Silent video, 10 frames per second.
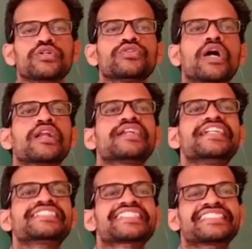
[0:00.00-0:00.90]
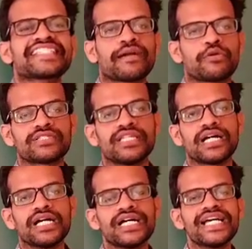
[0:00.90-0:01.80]
we already discussing about the
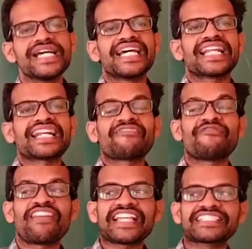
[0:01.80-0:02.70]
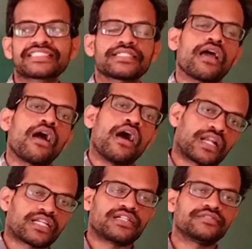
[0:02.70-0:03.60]
reflex
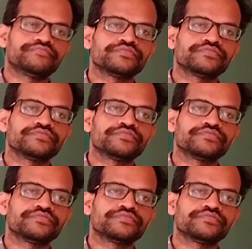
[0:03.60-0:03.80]
arc.